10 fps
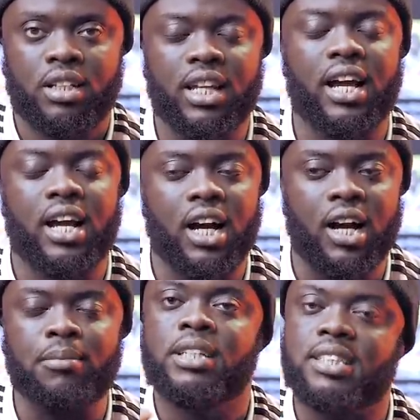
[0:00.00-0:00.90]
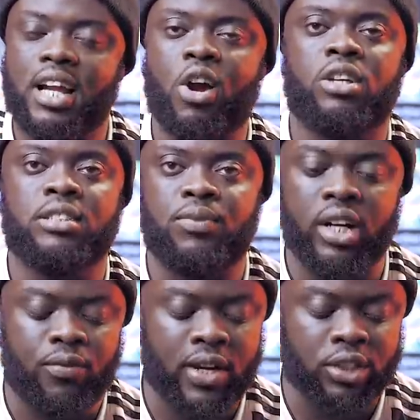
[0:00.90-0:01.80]
Now, um, his account is
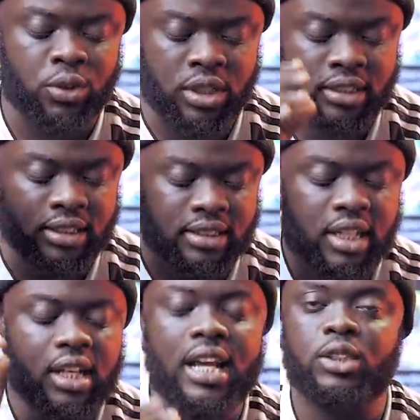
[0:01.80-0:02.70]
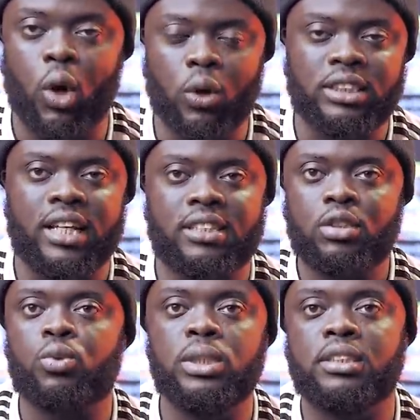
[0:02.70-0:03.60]
verified. So this is a
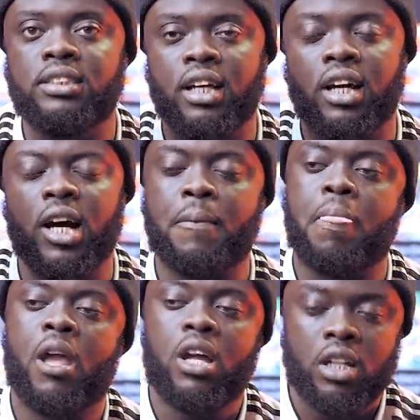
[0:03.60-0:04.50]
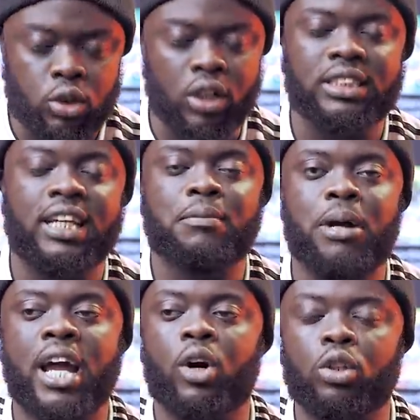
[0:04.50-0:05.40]
doctored tweet, um, doctored
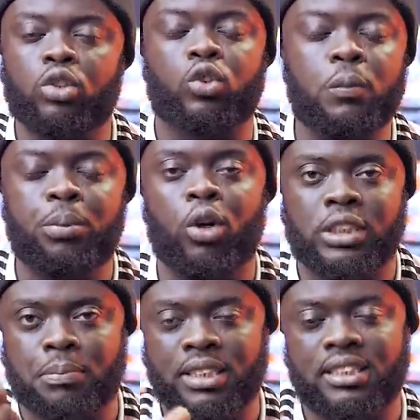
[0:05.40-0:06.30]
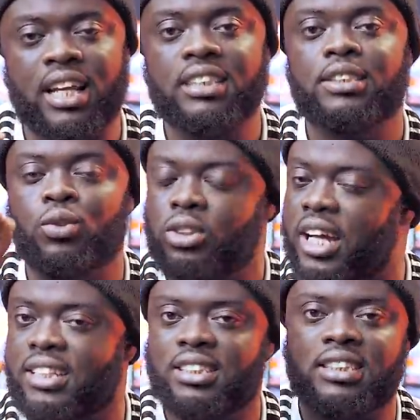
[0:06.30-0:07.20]
by unscrupulous personality to
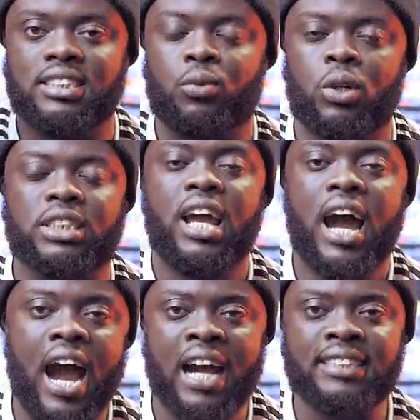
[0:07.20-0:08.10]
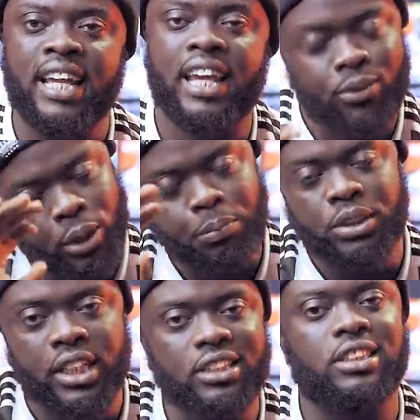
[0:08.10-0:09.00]
tarnish his what? Hard-earned
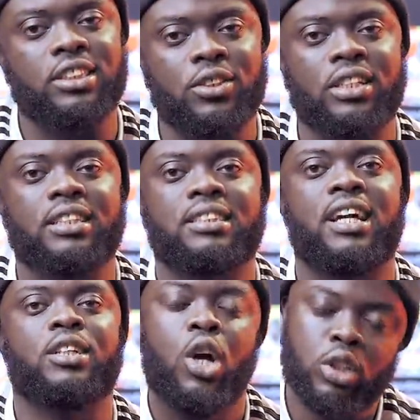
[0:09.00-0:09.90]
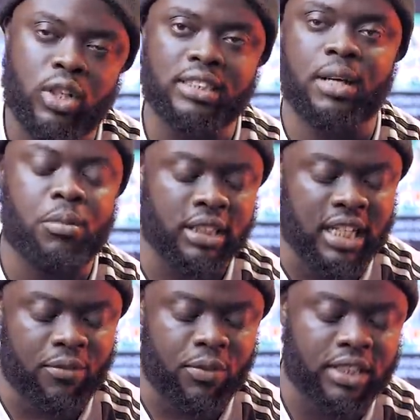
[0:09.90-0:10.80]
reputation, you understand? So Asamoah Gyan